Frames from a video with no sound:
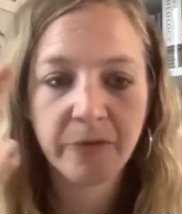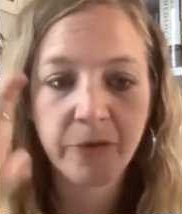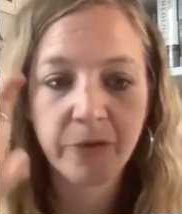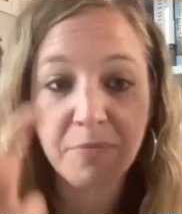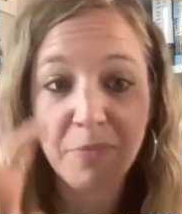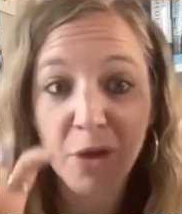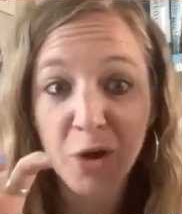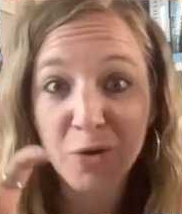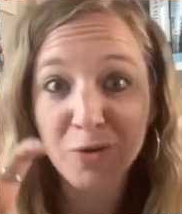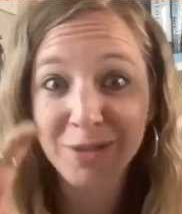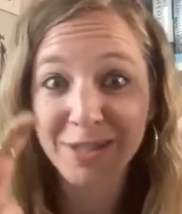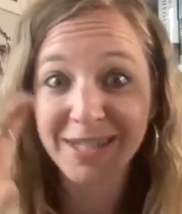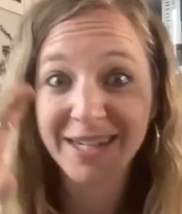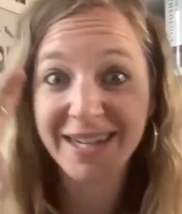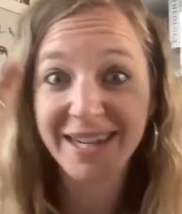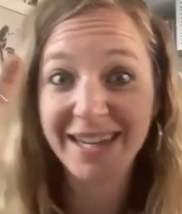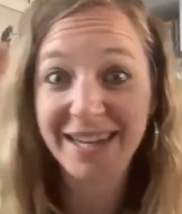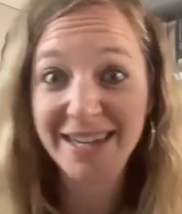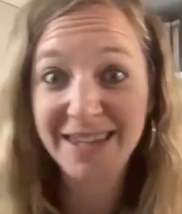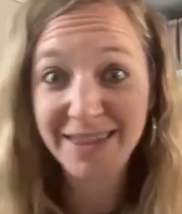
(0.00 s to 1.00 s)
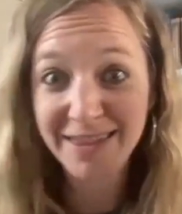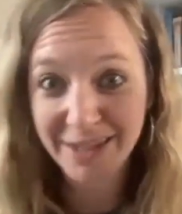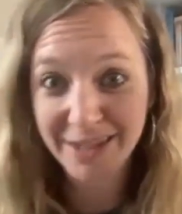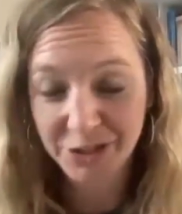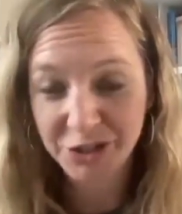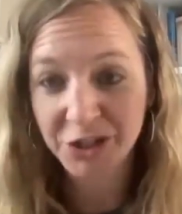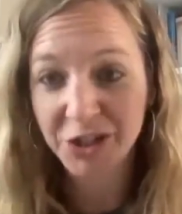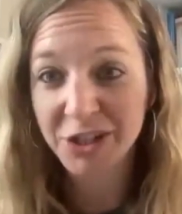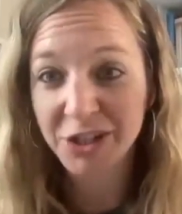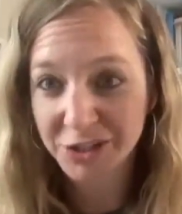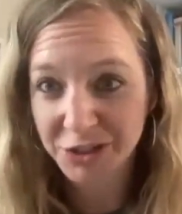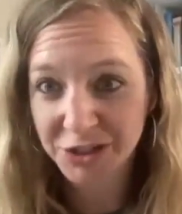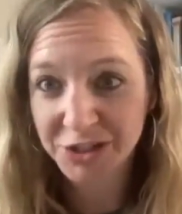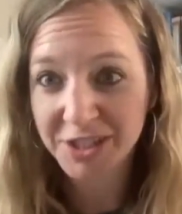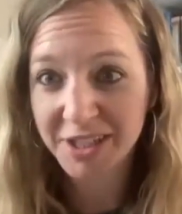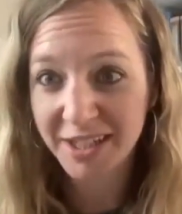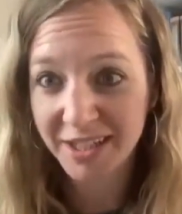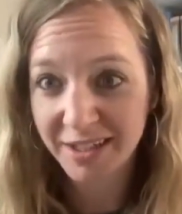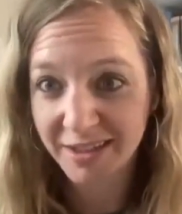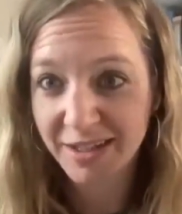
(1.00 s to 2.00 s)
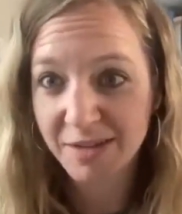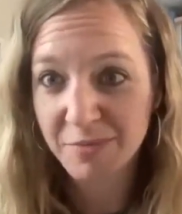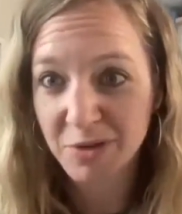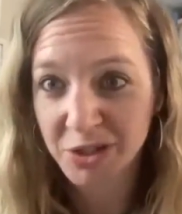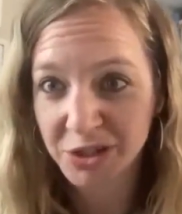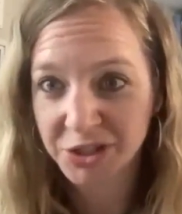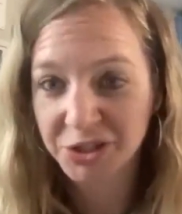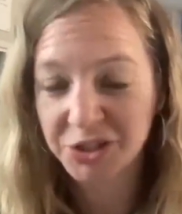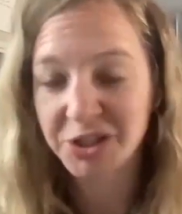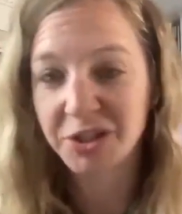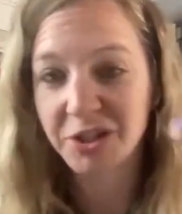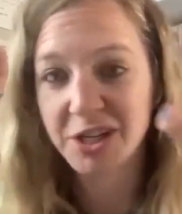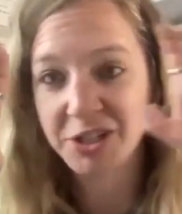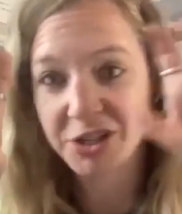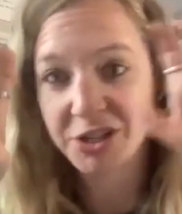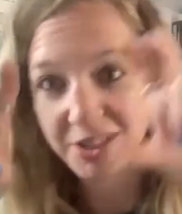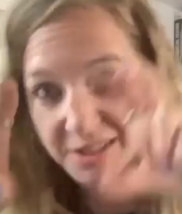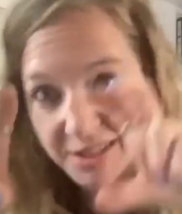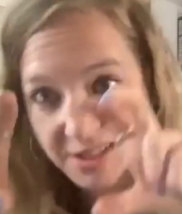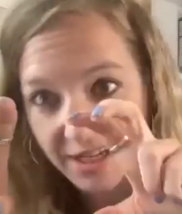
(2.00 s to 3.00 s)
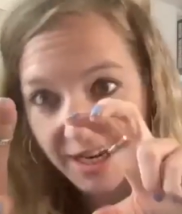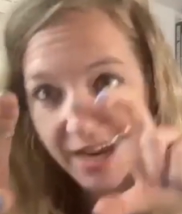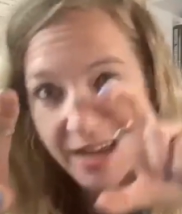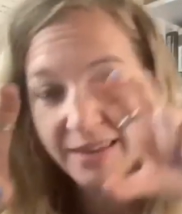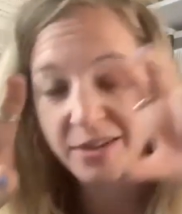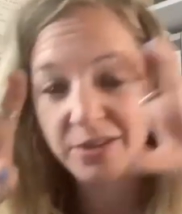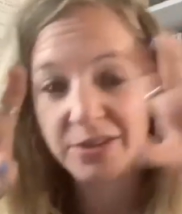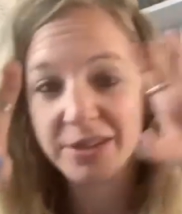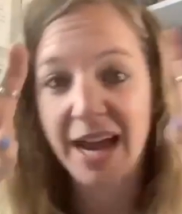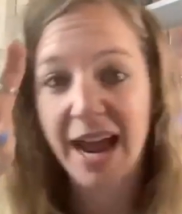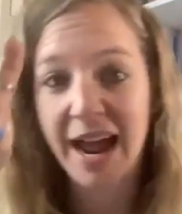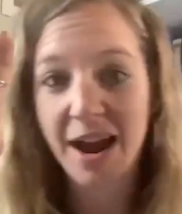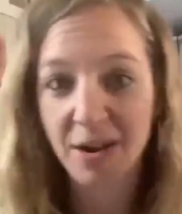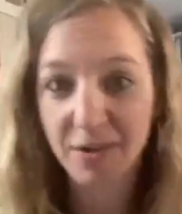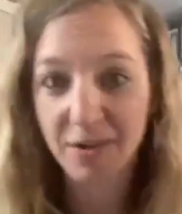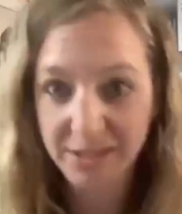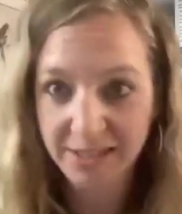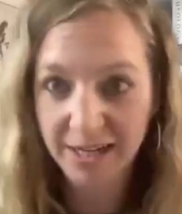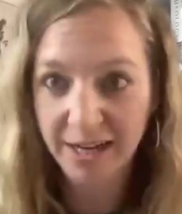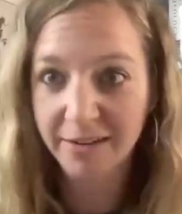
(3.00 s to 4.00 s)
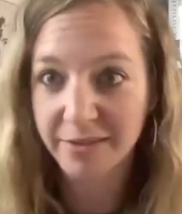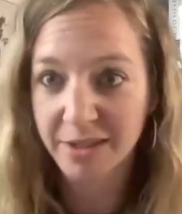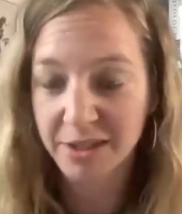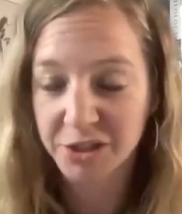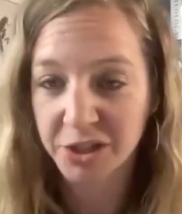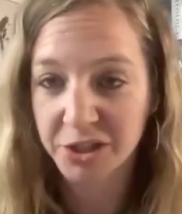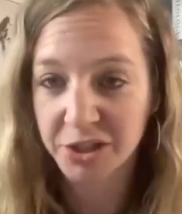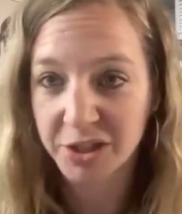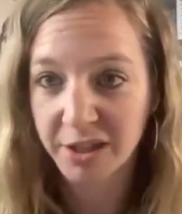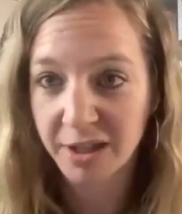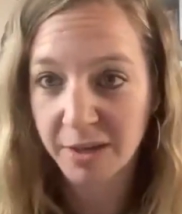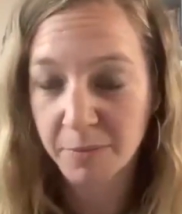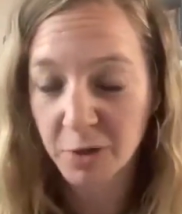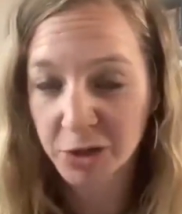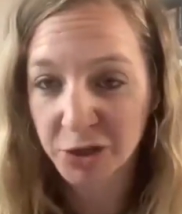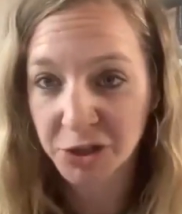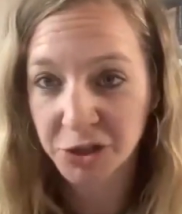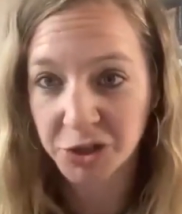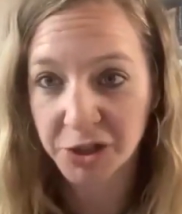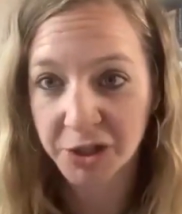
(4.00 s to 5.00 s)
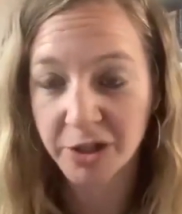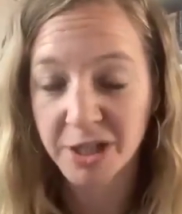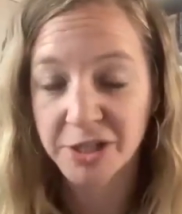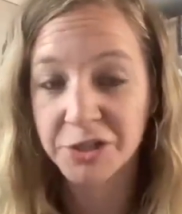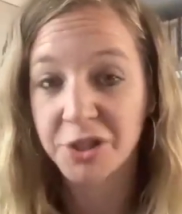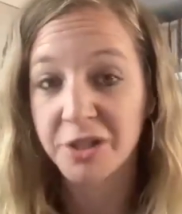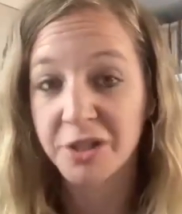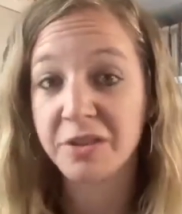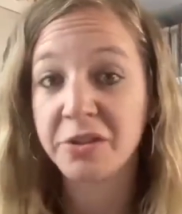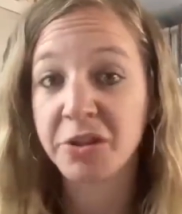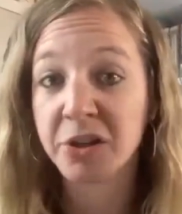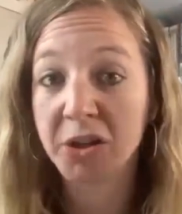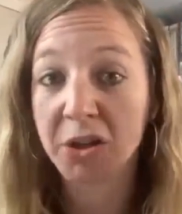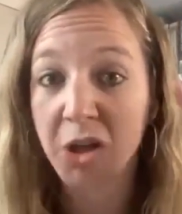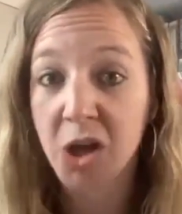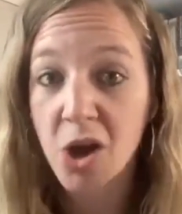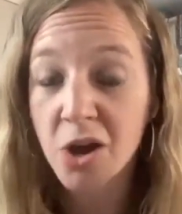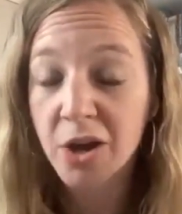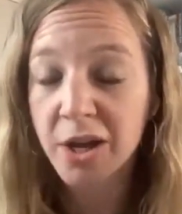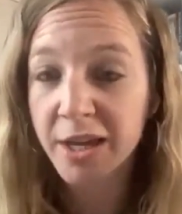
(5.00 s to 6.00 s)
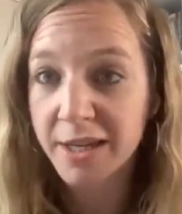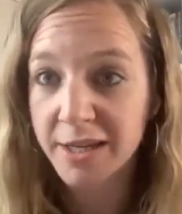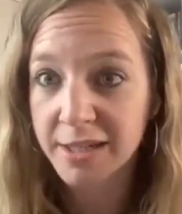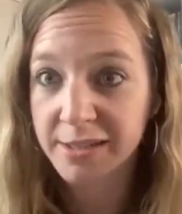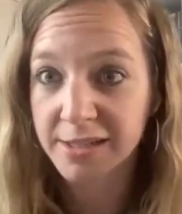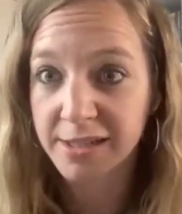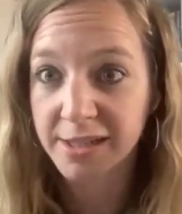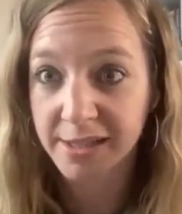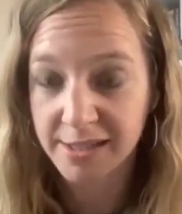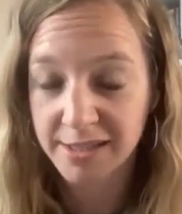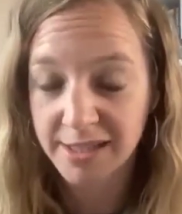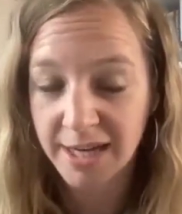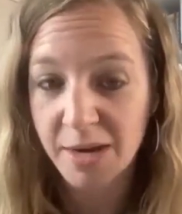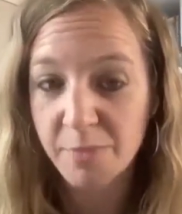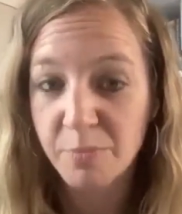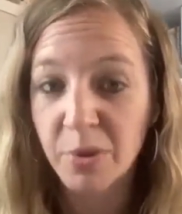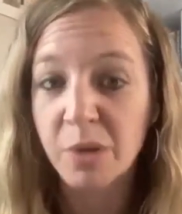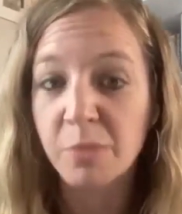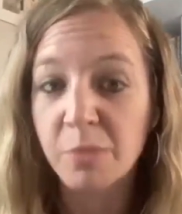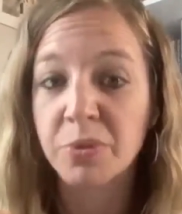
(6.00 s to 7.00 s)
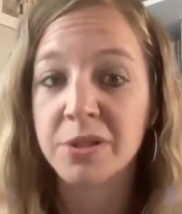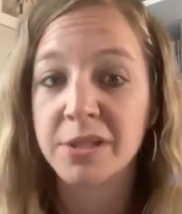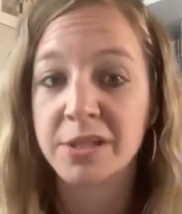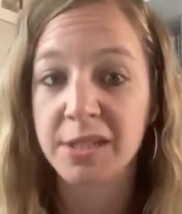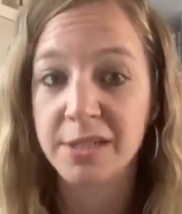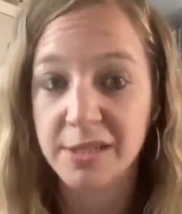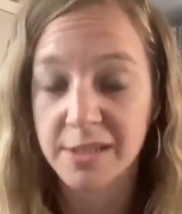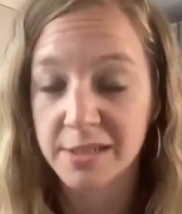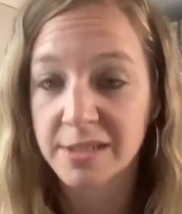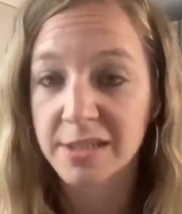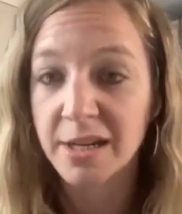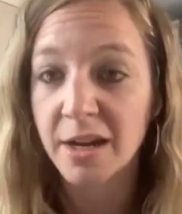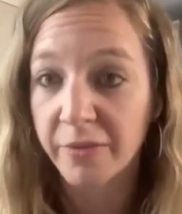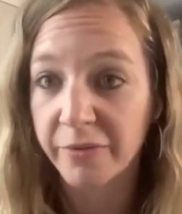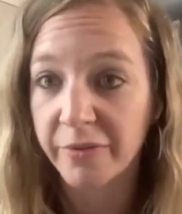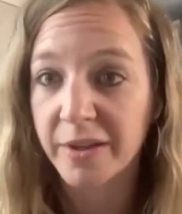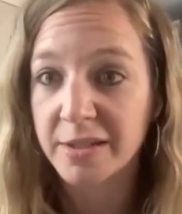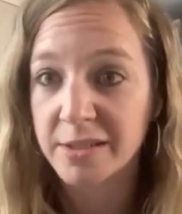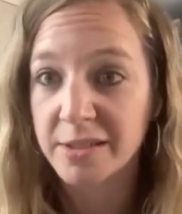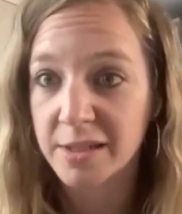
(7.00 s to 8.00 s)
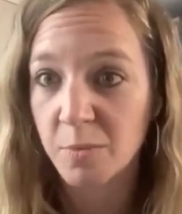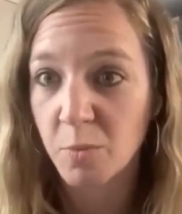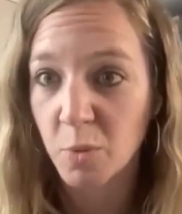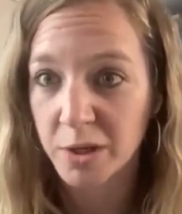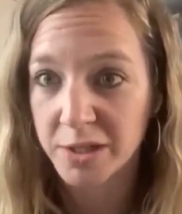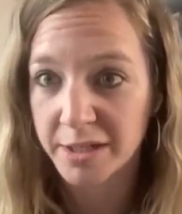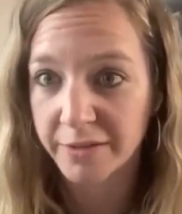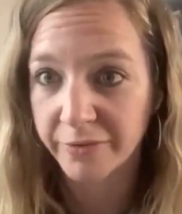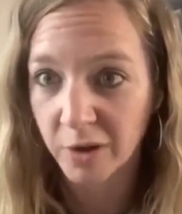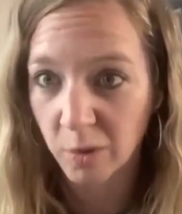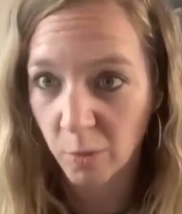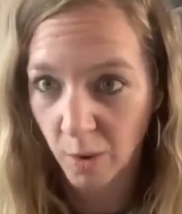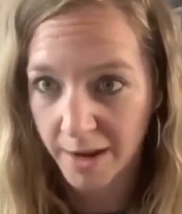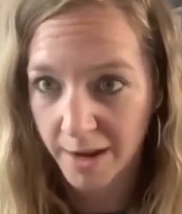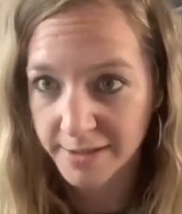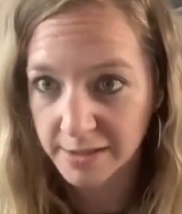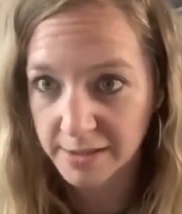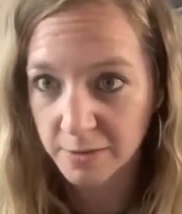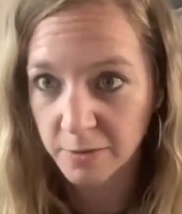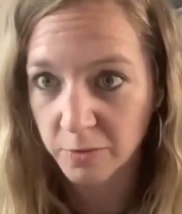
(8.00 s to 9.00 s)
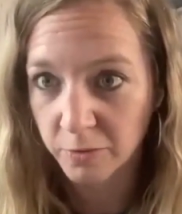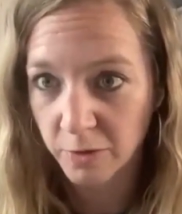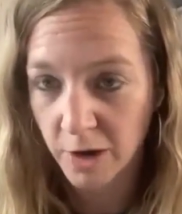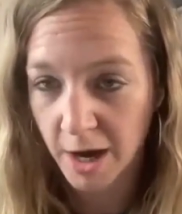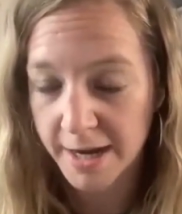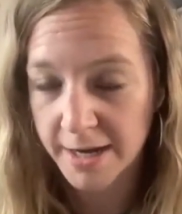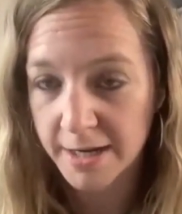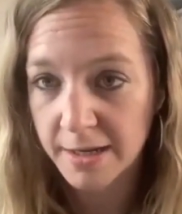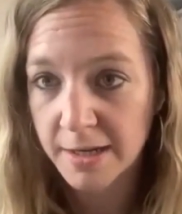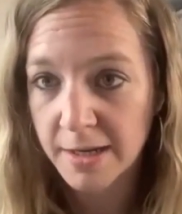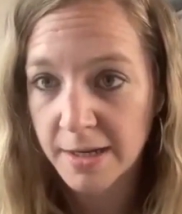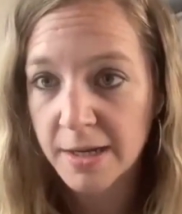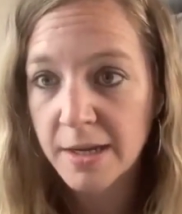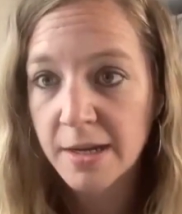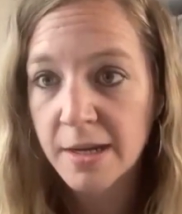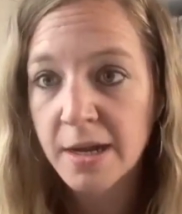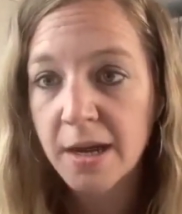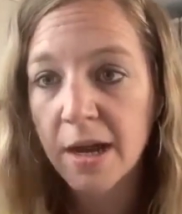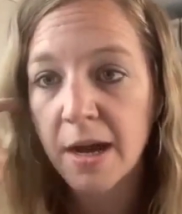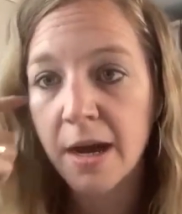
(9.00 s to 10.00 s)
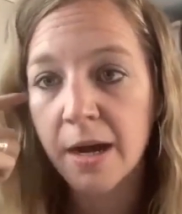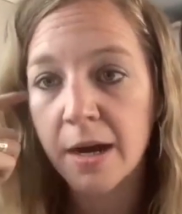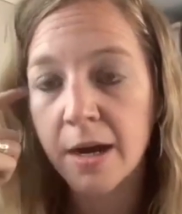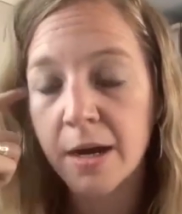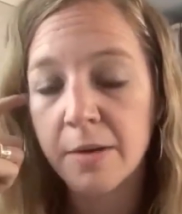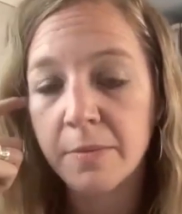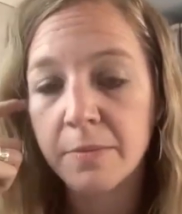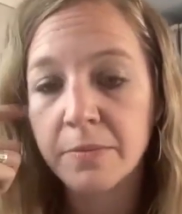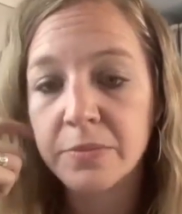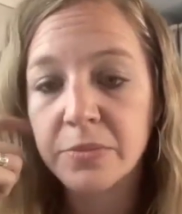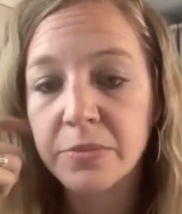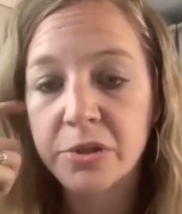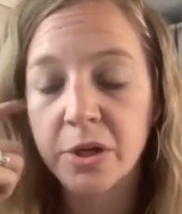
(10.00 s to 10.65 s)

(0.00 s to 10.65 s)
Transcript: from those in the church in the emerging generations and those outside of the church in the emerging generation the longing is the same but it presents itself in somewhat different ways right mm-hmm. um, yeah.